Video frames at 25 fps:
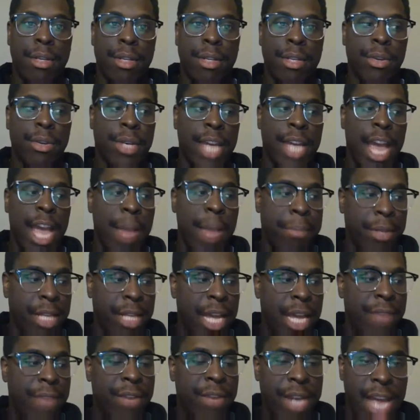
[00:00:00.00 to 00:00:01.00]
You can't
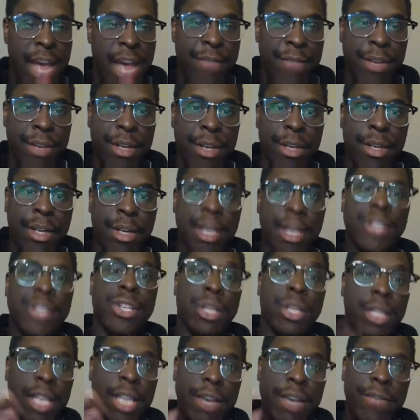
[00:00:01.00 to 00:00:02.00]
believe in heaven because
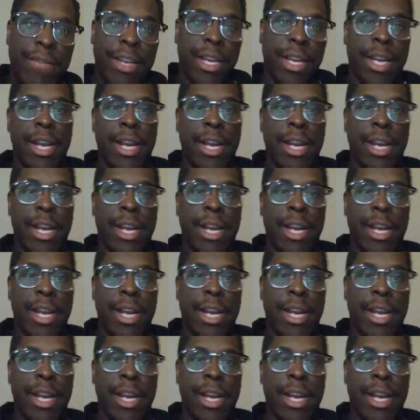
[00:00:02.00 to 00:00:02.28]
you're living